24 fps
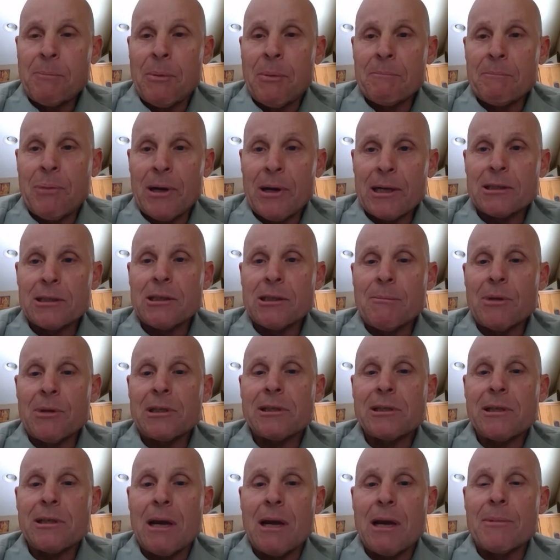putting so
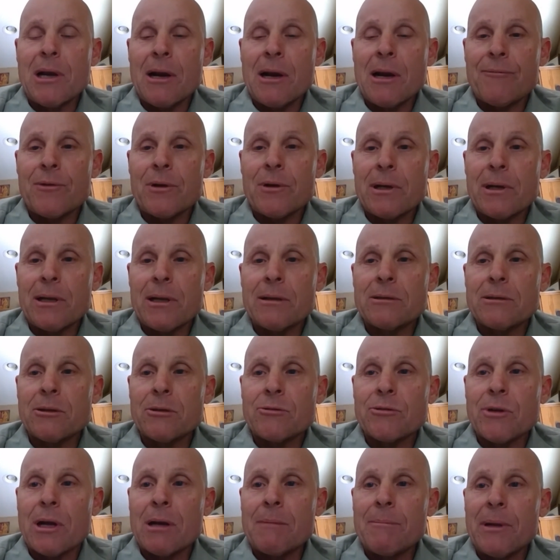much time and effort into
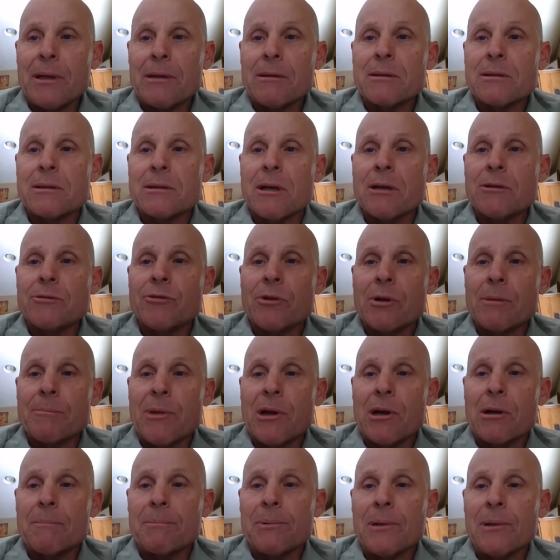trying to make this country a
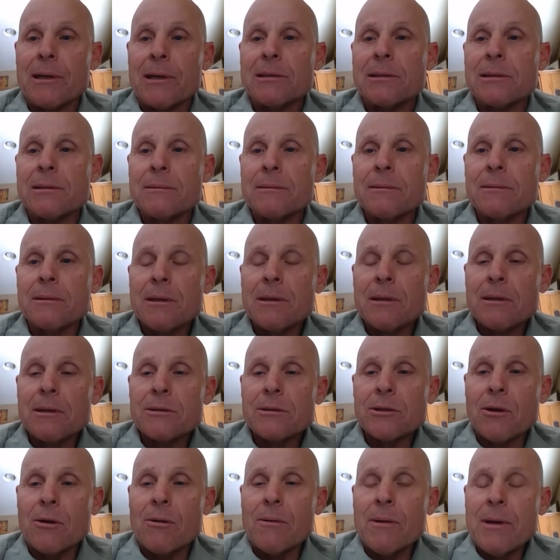better place.
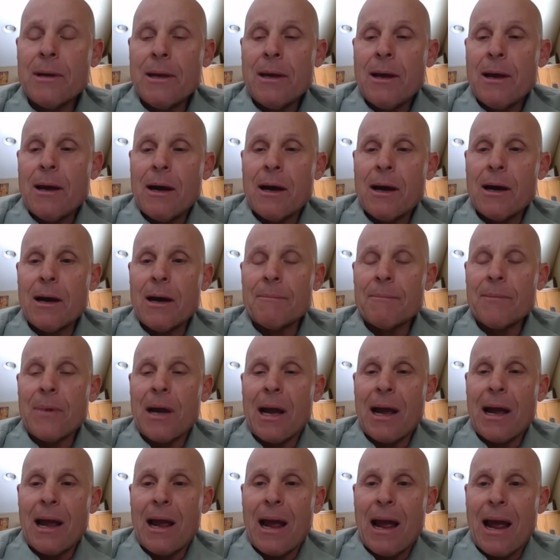So
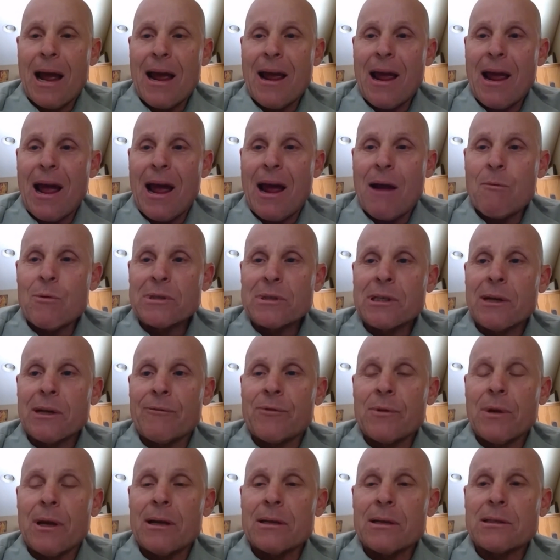I was
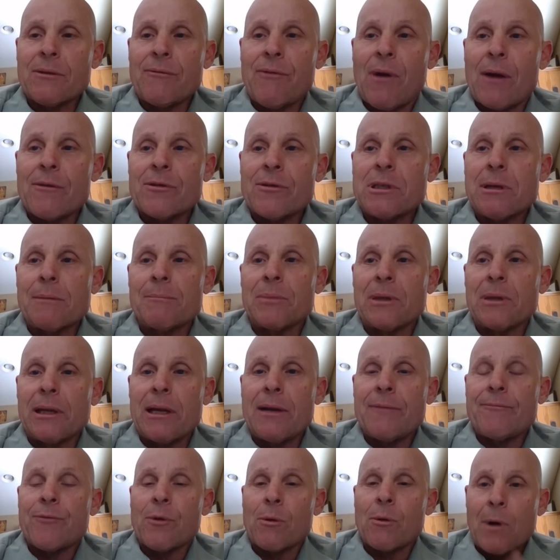a survivorship
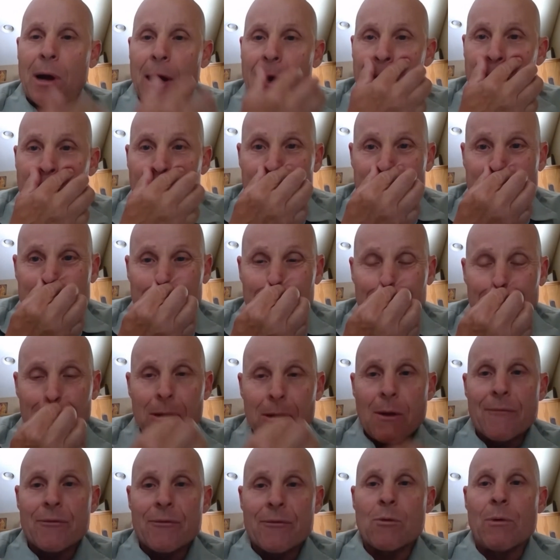lead for a while. That was a
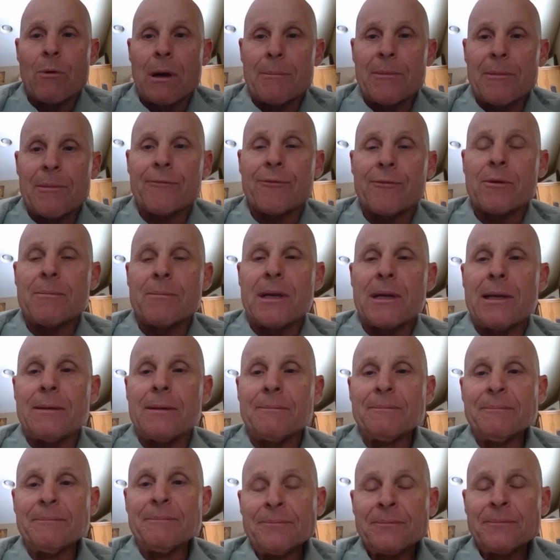little overwhelming for me
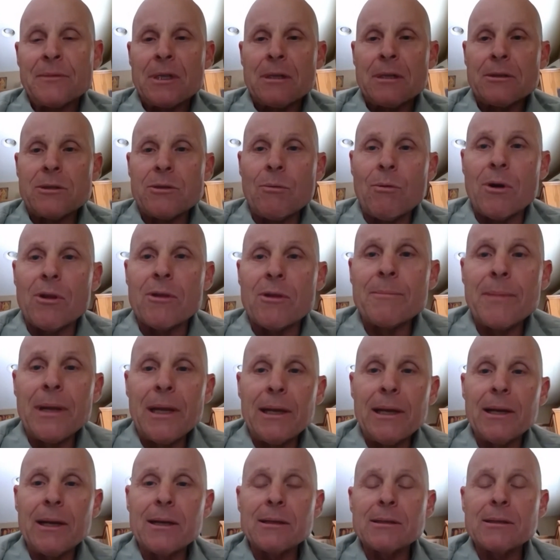to do all the
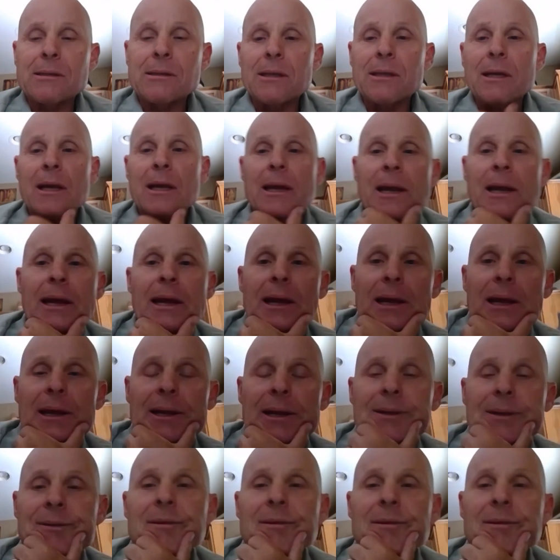meetings. And